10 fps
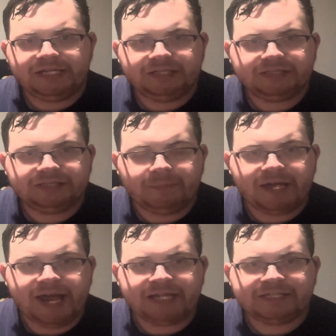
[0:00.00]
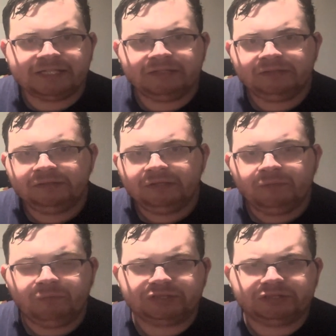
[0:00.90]
and the Summit Ascent,
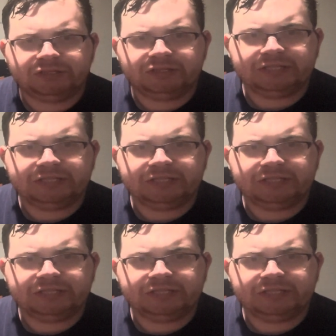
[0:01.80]
which is the